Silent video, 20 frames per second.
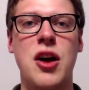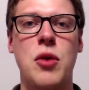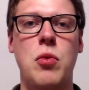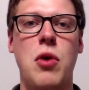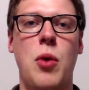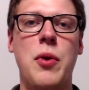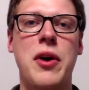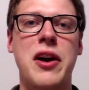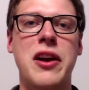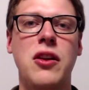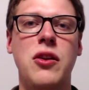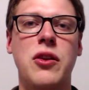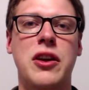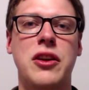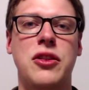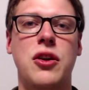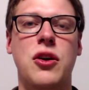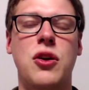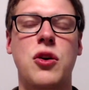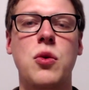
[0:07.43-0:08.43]
where we're going to look
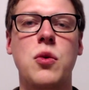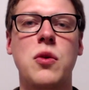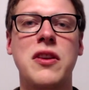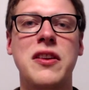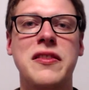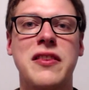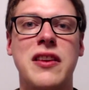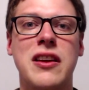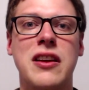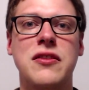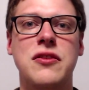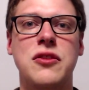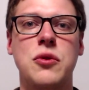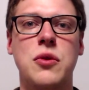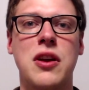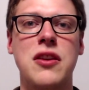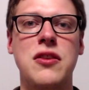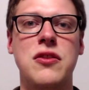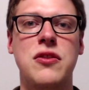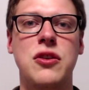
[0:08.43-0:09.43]
at the coolest things you
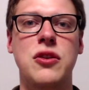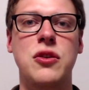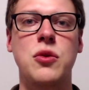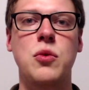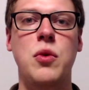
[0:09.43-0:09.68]
can do